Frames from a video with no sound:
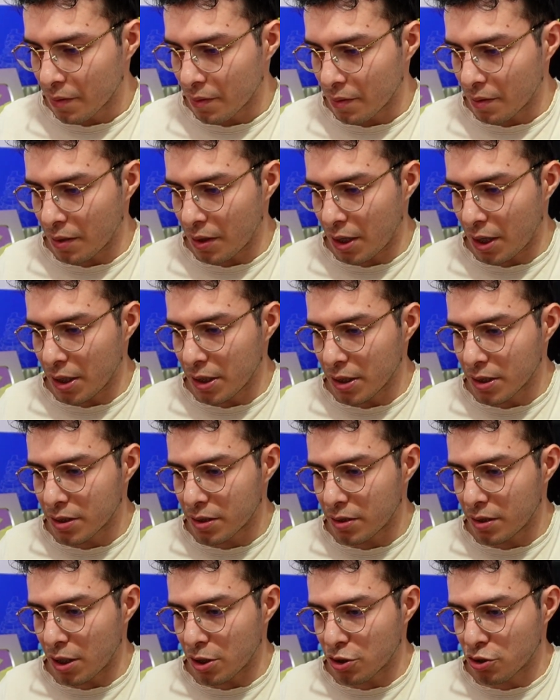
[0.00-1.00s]
Nice.
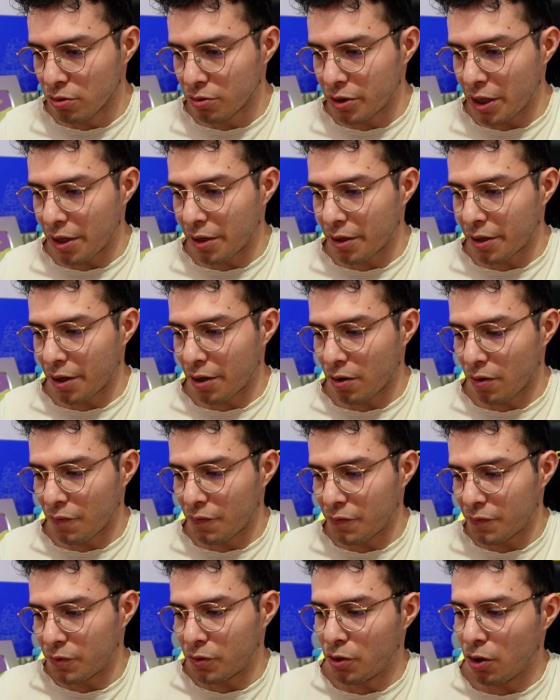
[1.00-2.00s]
That should take care of
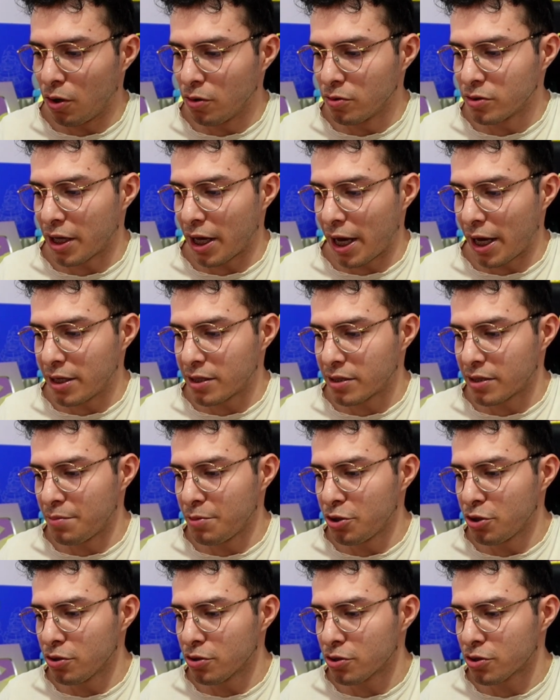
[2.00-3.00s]
those guys. Let me
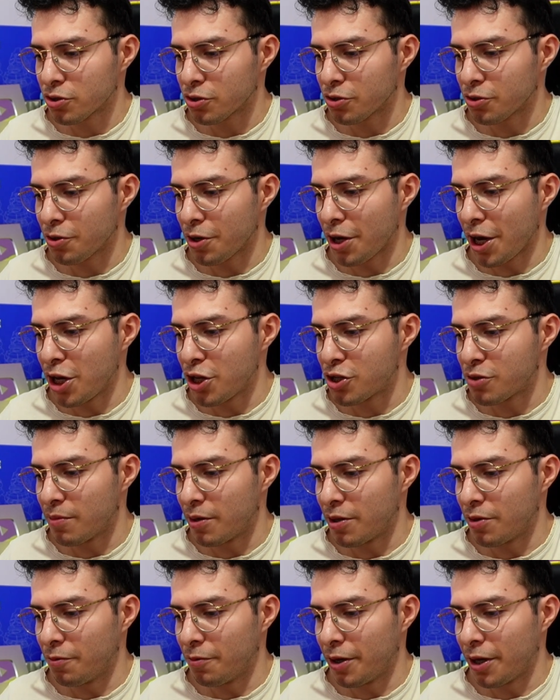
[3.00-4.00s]
just rage, by
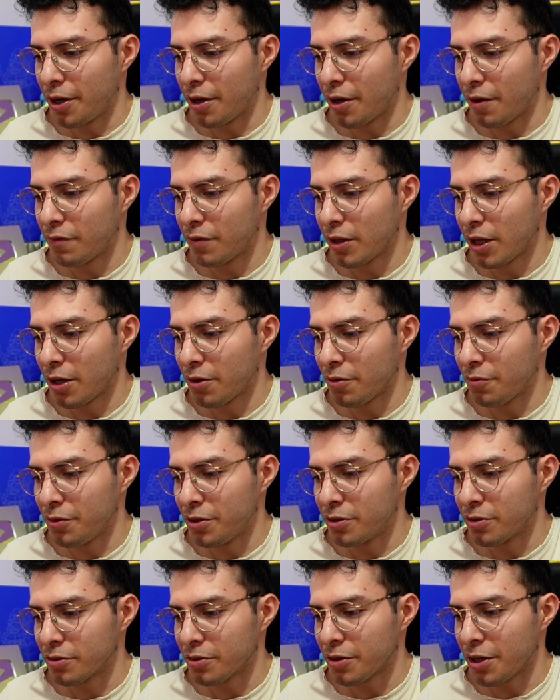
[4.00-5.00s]
the way. I feel like with
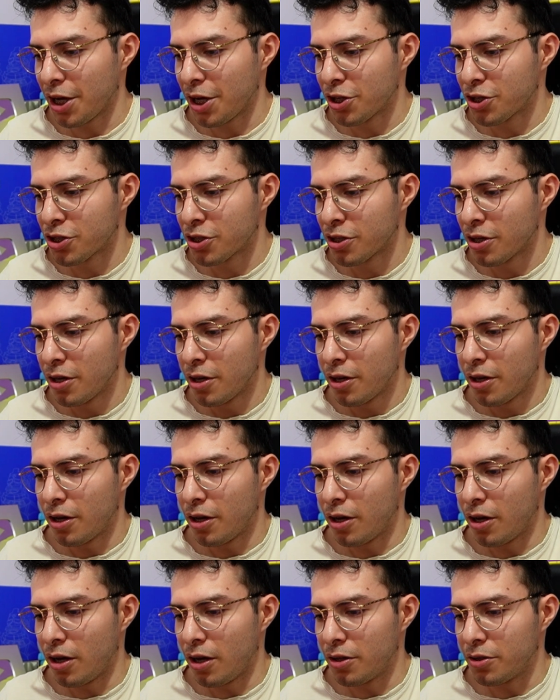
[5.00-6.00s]
the rage,
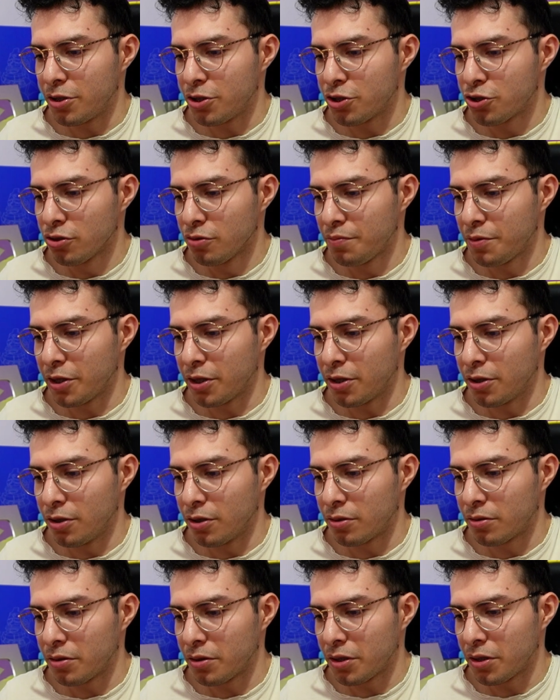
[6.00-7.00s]
this should be
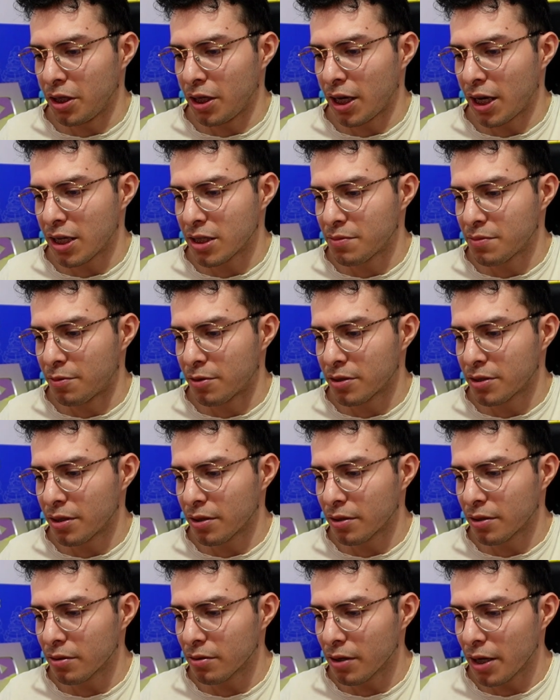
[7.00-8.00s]
good. He has
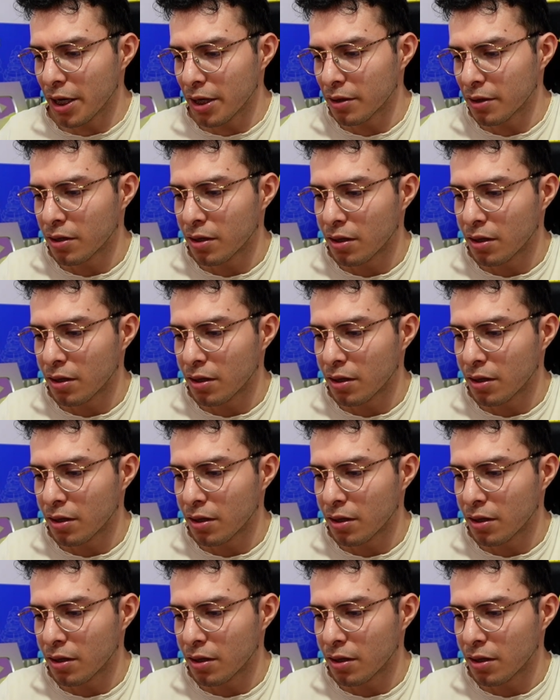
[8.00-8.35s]
Berserker, right?